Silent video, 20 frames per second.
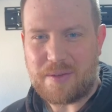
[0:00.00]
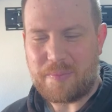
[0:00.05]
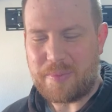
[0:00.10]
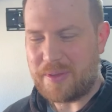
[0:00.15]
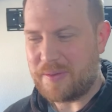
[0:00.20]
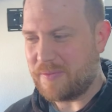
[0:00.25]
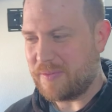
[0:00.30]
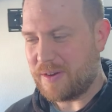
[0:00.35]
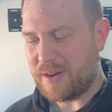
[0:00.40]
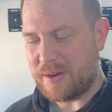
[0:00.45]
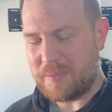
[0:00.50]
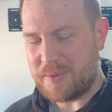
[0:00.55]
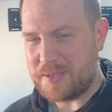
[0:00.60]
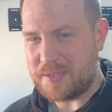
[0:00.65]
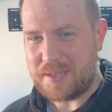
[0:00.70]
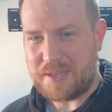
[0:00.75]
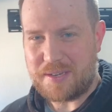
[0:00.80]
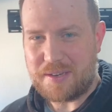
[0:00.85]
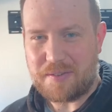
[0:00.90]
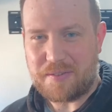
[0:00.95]
Been very
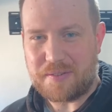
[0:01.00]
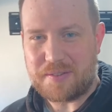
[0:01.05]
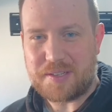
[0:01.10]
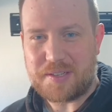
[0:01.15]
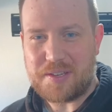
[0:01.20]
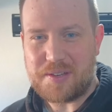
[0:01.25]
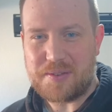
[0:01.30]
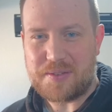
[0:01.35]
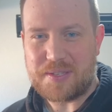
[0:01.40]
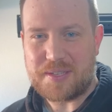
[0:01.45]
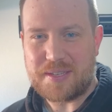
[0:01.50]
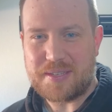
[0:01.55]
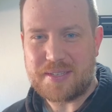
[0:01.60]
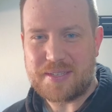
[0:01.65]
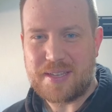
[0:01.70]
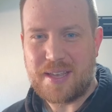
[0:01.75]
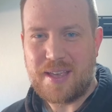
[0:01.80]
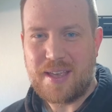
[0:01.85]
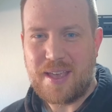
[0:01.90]
busy, no excuses.